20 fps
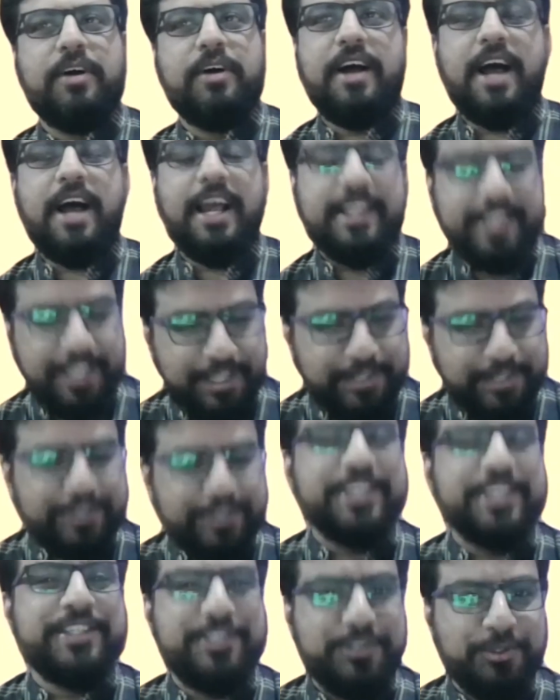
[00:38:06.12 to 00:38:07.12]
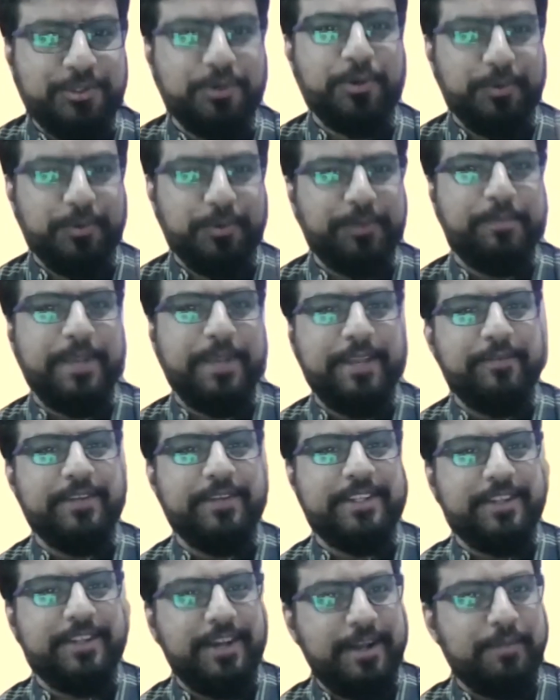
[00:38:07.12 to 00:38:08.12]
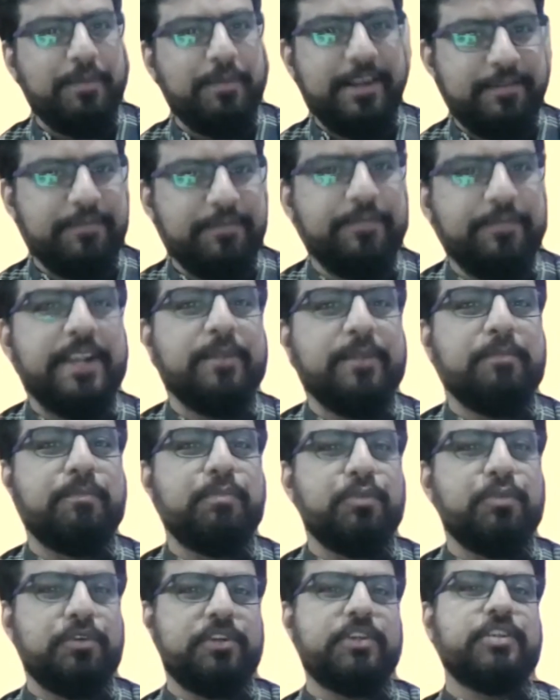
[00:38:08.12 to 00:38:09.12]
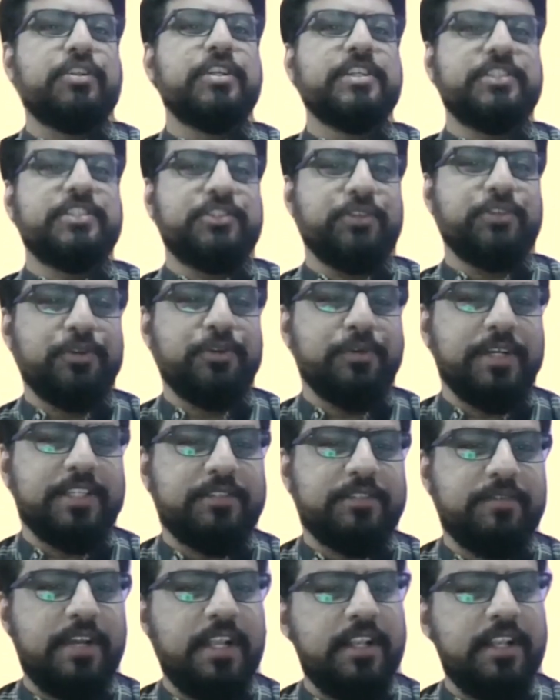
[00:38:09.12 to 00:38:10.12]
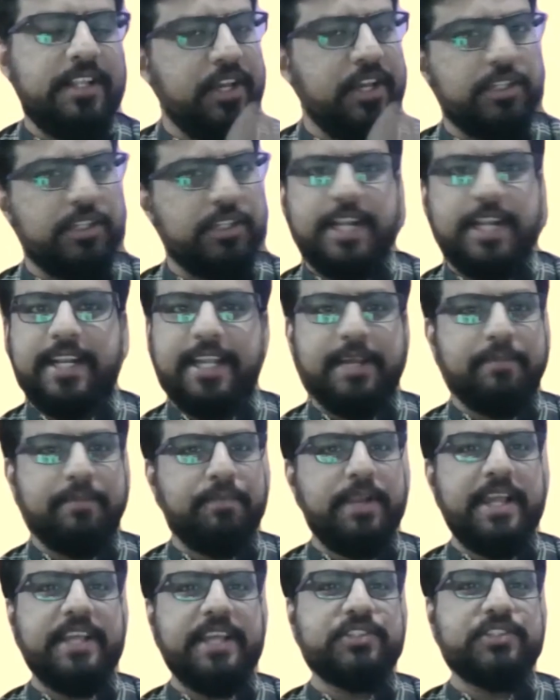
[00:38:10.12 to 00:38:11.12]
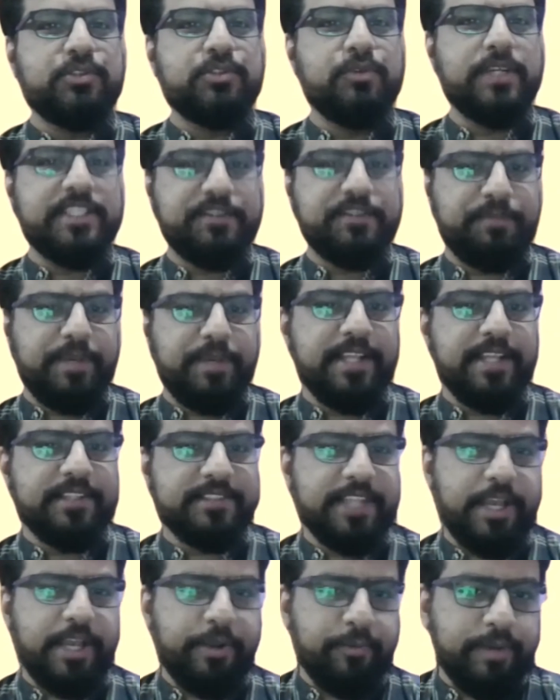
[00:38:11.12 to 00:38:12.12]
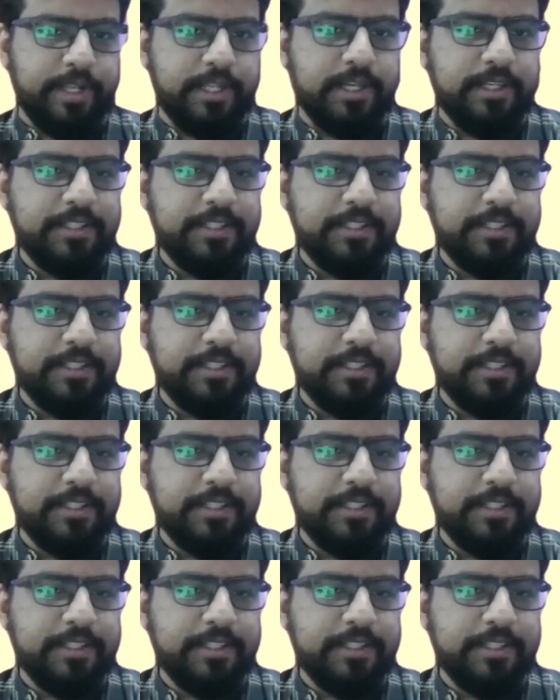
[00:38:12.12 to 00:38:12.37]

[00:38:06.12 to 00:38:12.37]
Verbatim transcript: I think this too you would be with her, but we'll put this to you as well, the authentic place to experience Ayurveda.